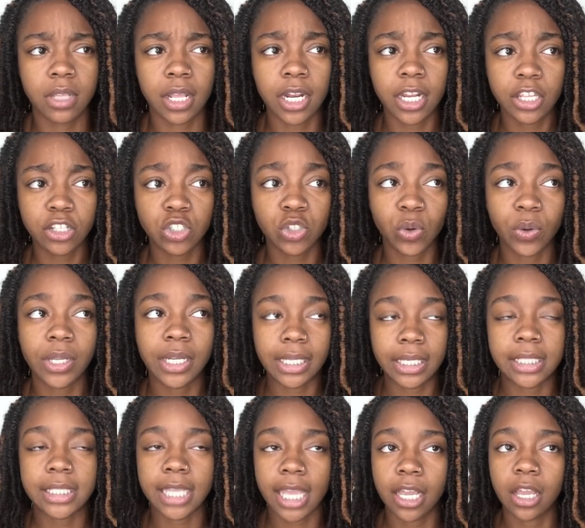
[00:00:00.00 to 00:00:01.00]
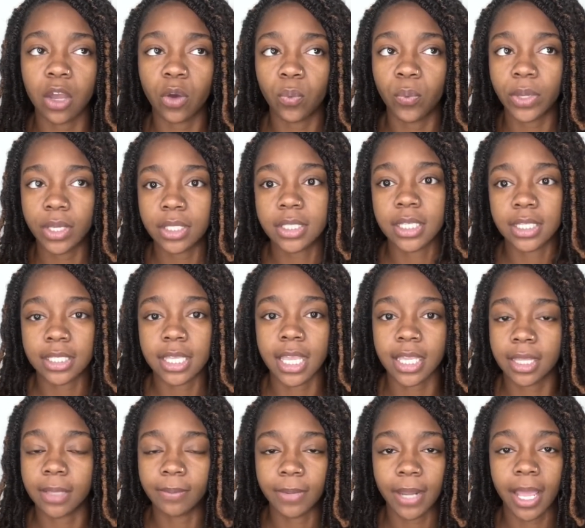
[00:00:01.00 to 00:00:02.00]
literally take a week to
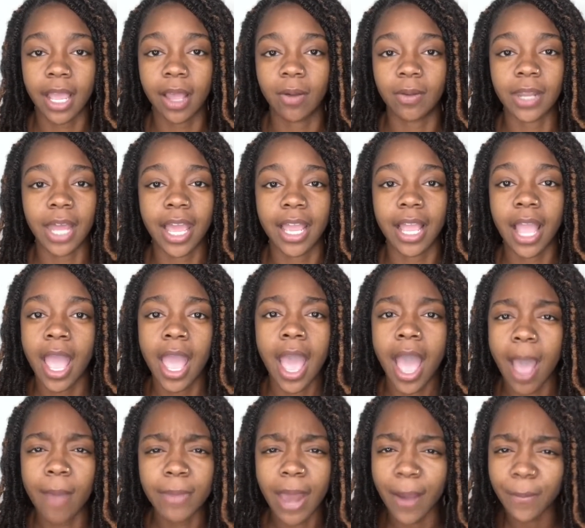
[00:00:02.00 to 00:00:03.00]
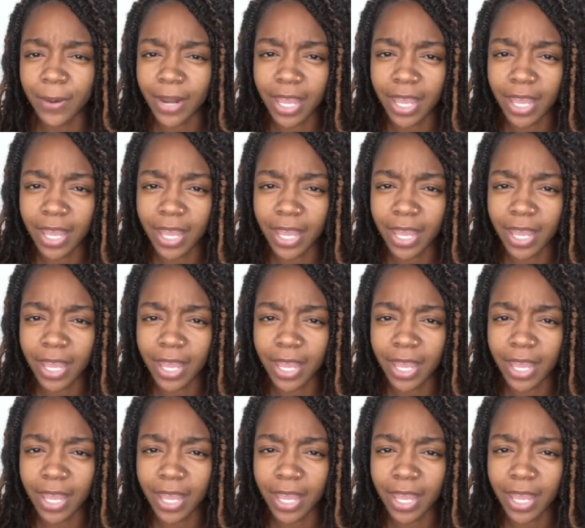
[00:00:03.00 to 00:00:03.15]
take them down. Like, I'm not